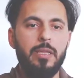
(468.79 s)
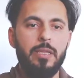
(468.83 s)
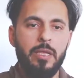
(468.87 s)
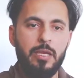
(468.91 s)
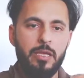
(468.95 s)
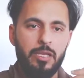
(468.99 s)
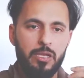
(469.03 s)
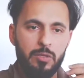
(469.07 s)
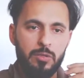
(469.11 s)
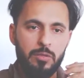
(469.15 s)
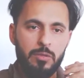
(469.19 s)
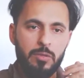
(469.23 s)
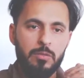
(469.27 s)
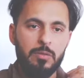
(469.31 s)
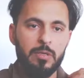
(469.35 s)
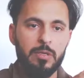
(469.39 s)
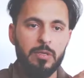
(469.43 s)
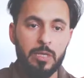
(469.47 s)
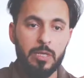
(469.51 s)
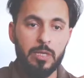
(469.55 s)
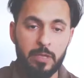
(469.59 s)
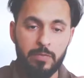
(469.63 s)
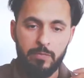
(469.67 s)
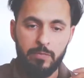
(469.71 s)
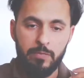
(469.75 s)
and then
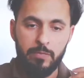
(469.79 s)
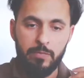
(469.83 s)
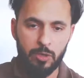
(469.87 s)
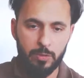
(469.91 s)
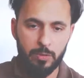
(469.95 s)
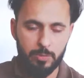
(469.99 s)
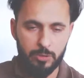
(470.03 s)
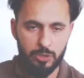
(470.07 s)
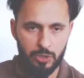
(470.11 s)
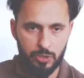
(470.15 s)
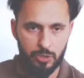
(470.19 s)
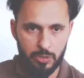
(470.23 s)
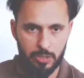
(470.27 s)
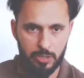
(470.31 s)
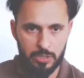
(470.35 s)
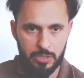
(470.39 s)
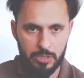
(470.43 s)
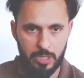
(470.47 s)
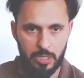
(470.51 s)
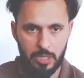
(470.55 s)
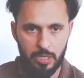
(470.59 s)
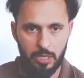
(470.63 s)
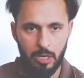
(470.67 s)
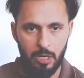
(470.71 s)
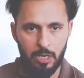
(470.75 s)
it'll give you the
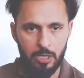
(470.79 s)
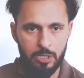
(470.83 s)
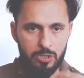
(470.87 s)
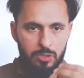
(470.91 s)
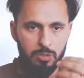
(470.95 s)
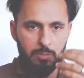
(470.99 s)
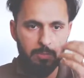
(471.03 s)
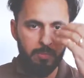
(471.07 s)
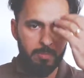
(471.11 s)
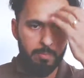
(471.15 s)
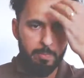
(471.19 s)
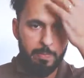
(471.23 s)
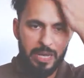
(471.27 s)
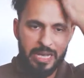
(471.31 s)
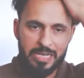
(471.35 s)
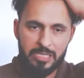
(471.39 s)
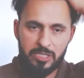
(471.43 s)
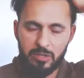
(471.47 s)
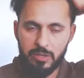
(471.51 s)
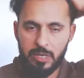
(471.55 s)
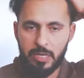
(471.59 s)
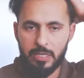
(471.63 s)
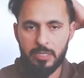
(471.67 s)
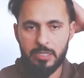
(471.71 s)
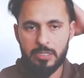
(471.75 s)
opportunity to
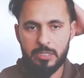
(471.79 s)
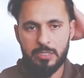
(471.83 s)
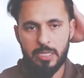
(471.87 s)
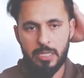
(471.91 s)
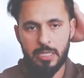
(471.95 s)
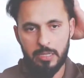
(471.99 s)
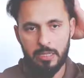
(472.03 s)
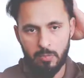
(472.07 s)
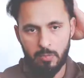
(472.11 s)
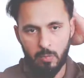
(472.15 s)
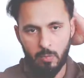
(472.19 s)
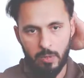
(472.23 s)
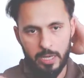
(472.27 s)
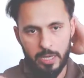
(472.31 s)
better understand